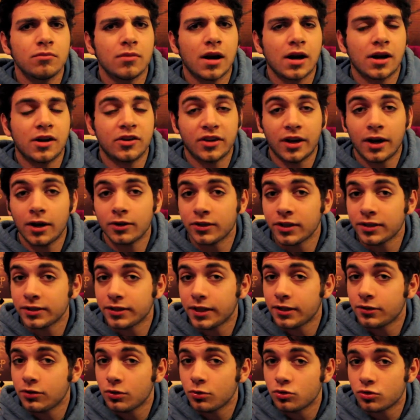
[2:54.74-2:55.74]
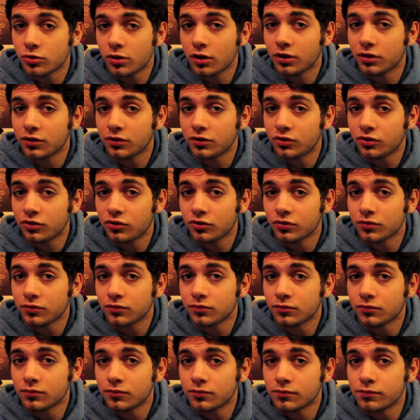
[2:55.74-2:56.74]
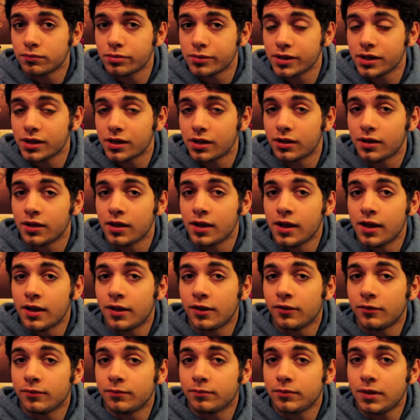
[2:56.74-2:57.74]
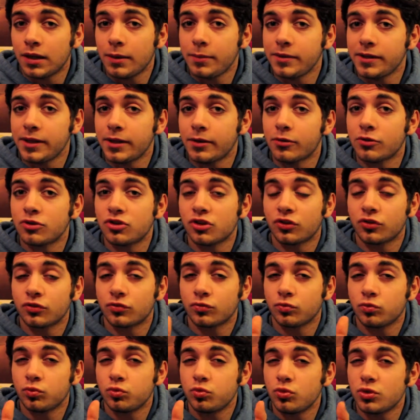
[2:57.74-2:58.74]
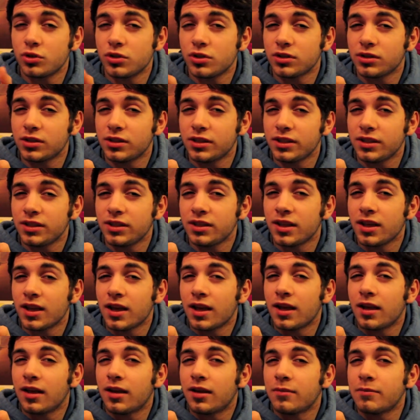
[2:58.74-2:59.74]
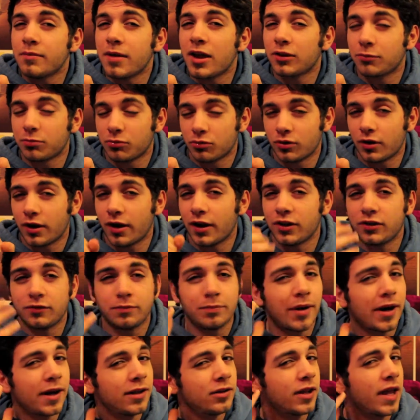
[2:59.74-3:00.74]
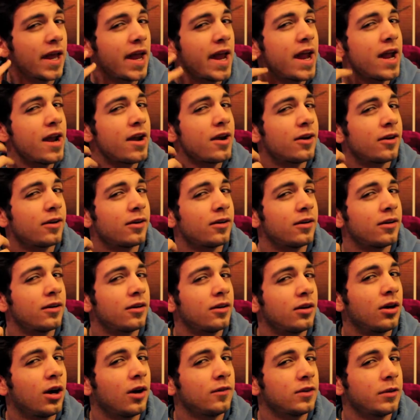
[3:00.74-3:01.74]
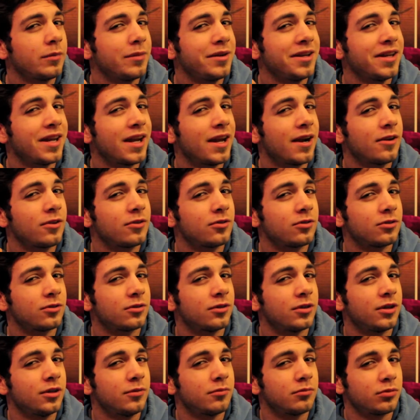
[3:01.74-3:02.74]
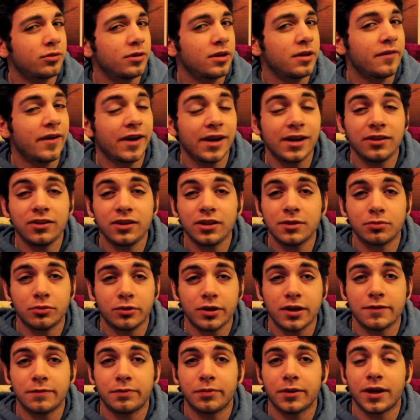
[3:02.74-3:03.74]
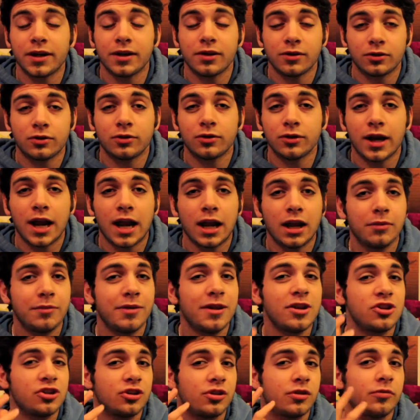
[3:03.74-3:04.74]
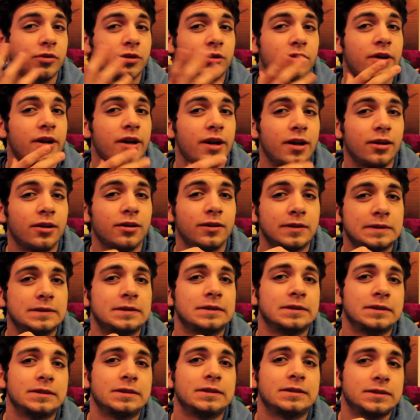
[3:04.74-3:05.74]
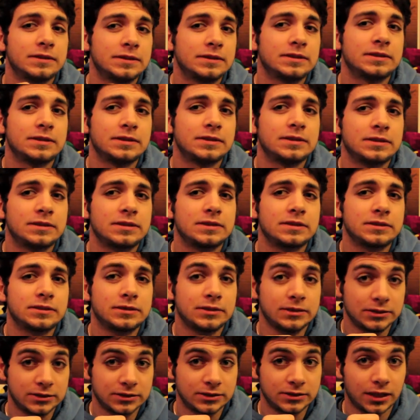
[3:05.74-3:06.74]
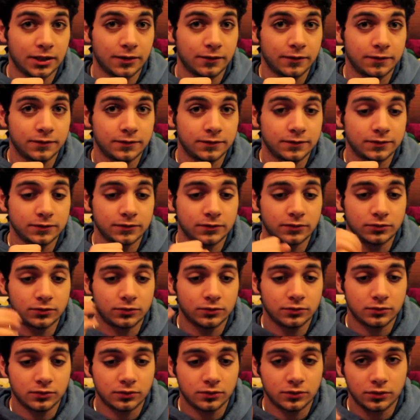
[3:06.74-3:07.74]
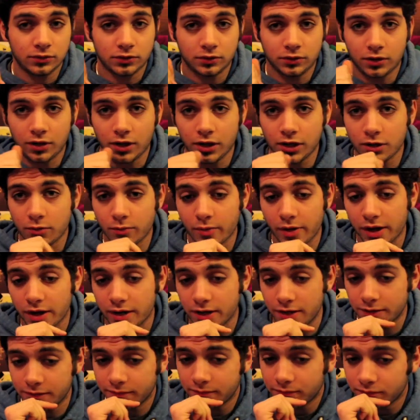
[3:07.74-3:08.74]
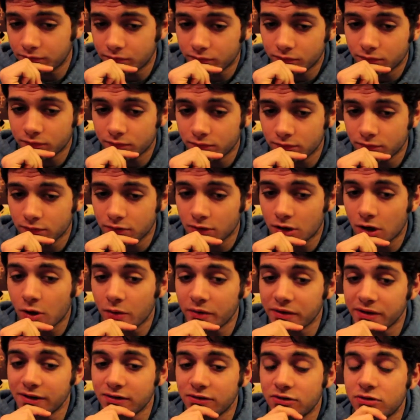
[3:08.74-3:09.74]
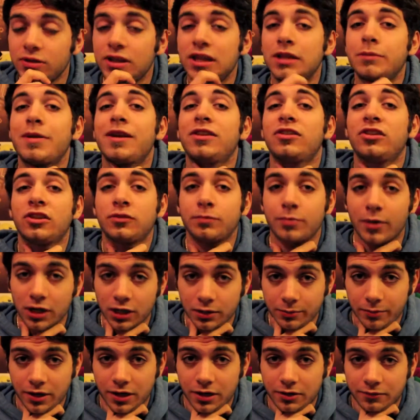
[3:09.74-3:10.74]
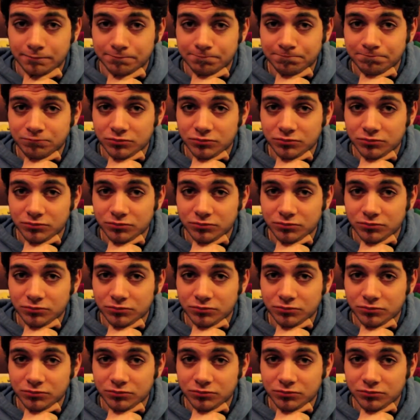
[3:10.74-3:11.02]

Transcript: Because I don't think they do drugs. But maybe they were just really mesmerized by the hair of the main character in Brave. I didn't see Brave, but her animation with her hair, good stuff. Anyway, going into The Amazing Spider-Man.